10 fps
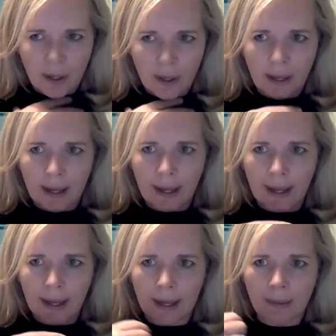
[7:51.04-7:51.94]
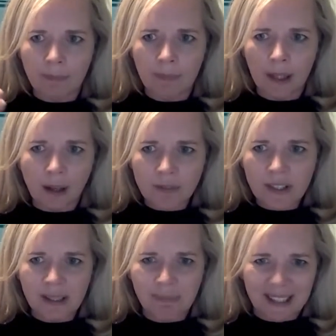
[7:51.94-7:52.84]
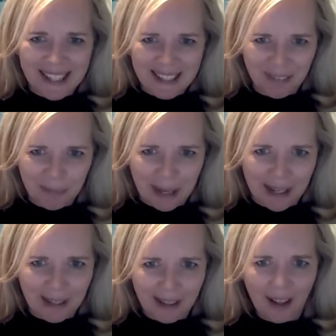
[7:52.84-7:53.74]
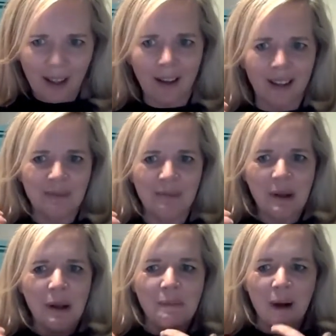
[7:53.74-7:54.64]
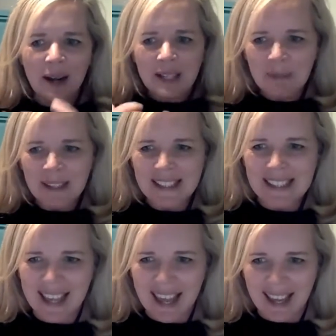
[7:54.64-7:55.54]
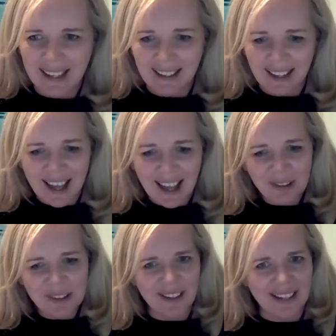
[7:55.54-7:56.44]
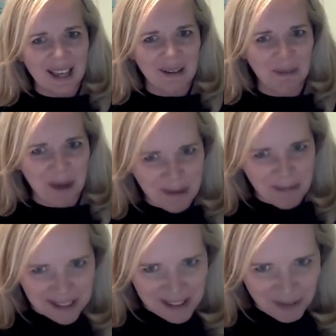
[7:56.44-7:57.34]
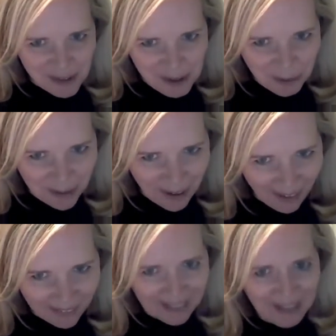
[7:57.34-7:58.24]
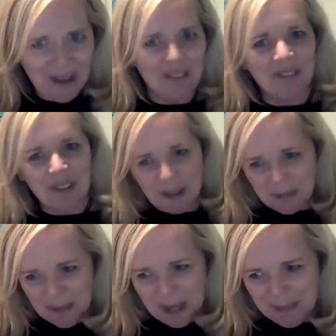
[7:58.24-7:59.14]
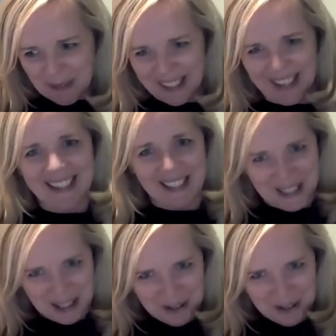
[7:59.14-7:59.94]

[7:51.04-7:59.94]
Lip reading: and they obviously believe in me, and part of me is saying, how did I get away with this for so long? That I can do